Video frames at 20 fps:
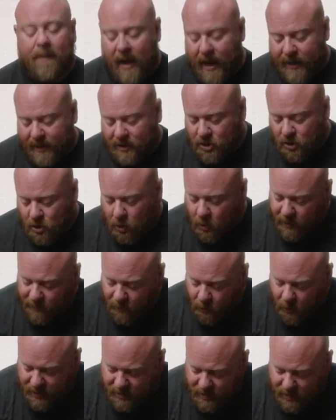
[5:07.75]
I sort
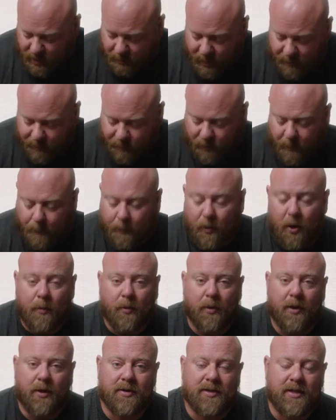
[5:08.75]
of want something for
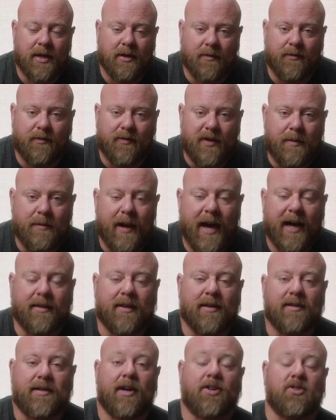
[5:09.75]
proprioceptive feedback
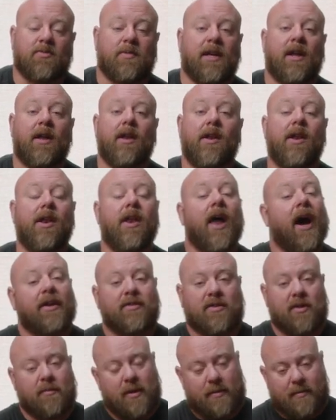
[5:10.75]
that tells me
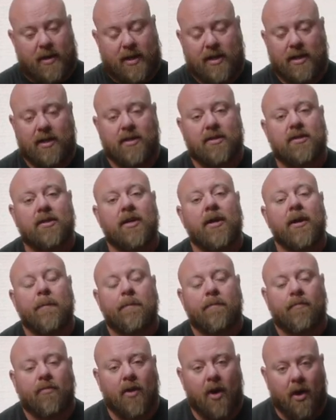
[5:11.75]
not to bend my knees
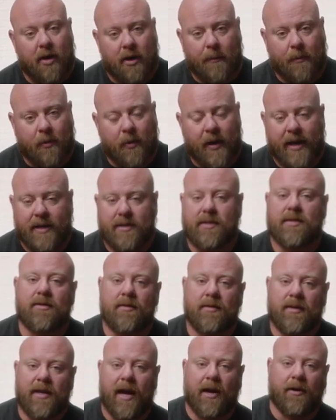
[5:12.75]
on a press.
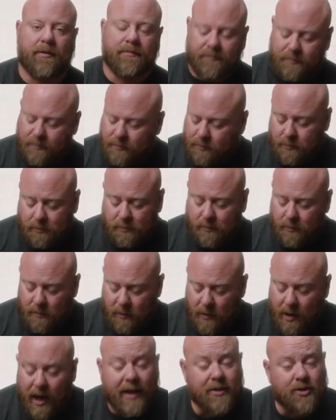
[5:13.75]
Now,
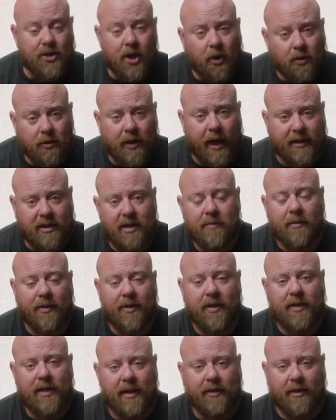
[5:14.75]
I don't like them
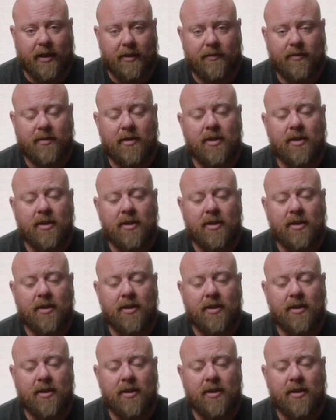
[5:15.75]
on the deadlift.